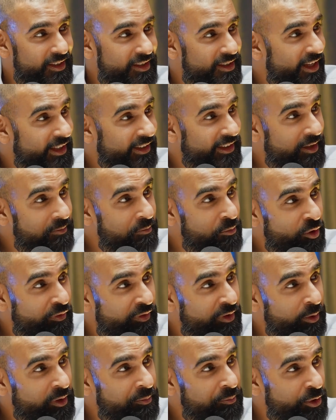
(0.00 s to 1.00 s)
It's like that
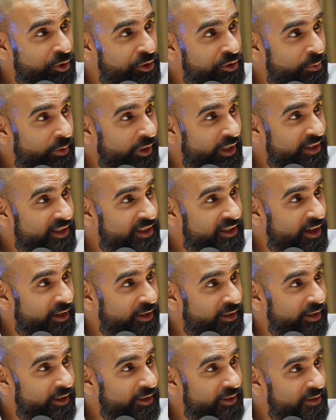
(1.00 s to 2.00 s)
movie with Bruce Willis,
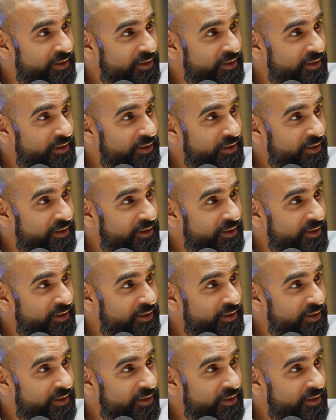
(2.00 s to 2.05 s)
Surrogates.